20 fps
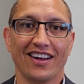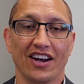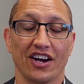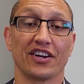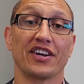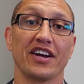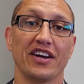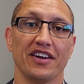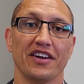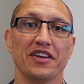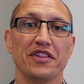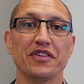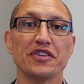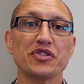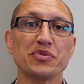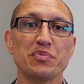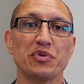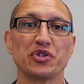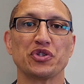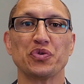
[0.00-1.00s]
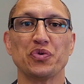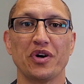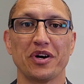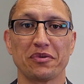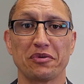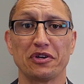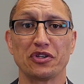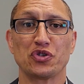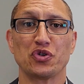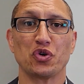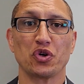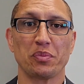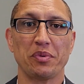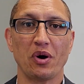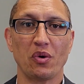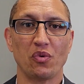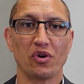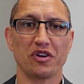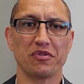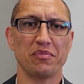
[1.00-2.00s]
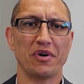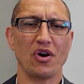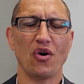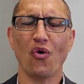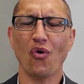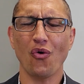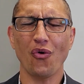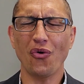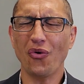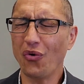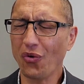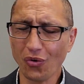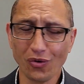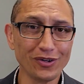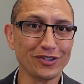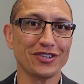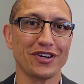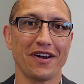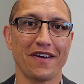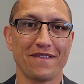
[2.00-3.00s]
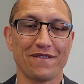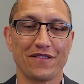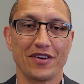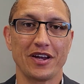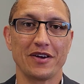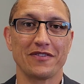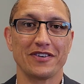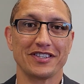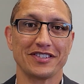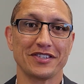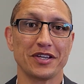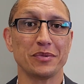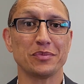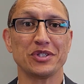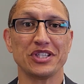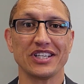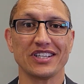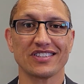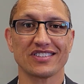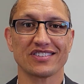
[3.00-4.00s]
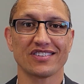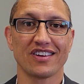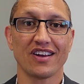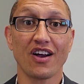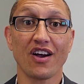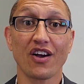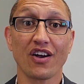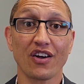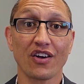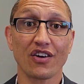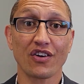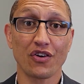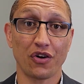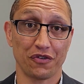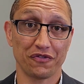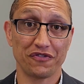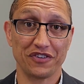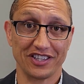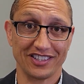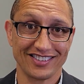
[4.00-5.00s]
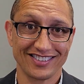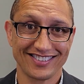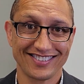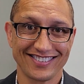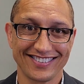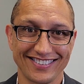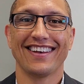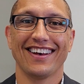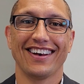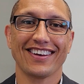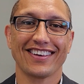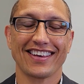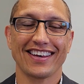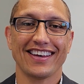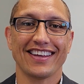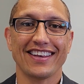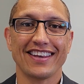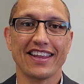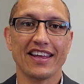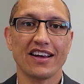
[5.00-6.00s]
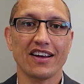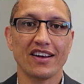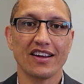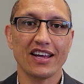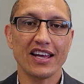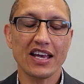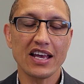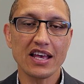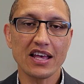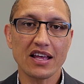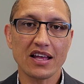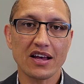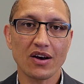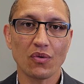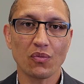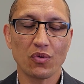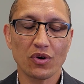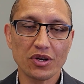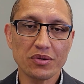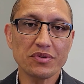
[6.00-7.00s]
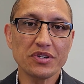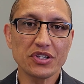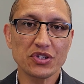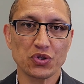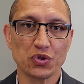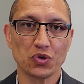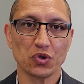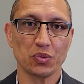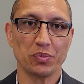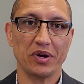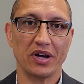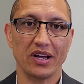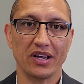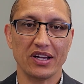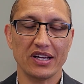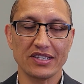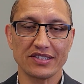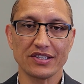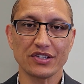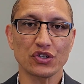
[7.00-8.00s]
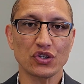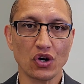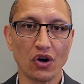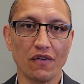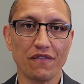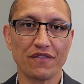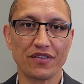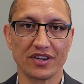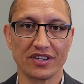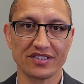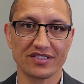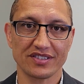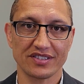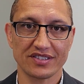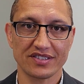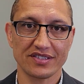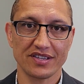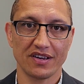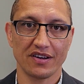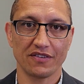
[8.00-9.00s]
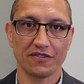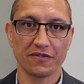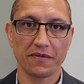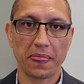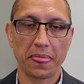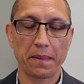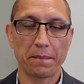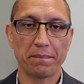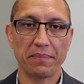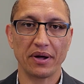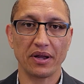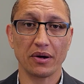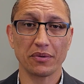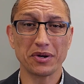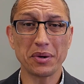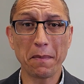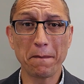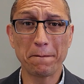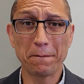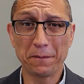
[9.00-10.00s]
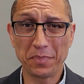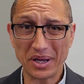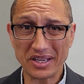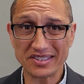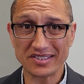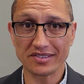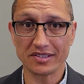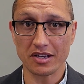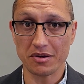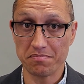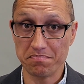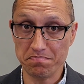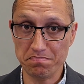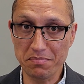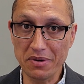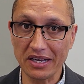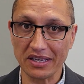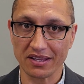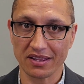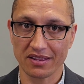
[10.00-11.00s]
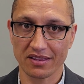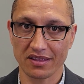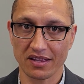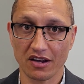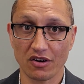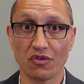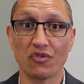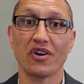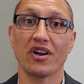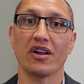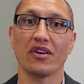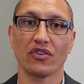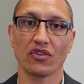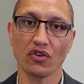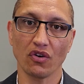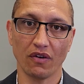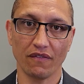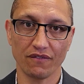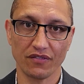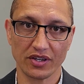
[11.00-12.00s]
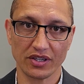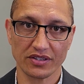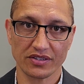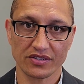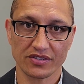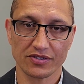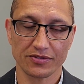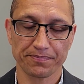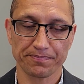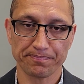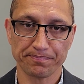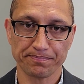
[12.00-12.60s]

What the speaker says: Okay, in this module, I'm going to talk about one of my all-time favorite subjects, confidence. Okay, now, what I'm going to talk about isn't confidence itself, but I'm going to bust a myth around confidence.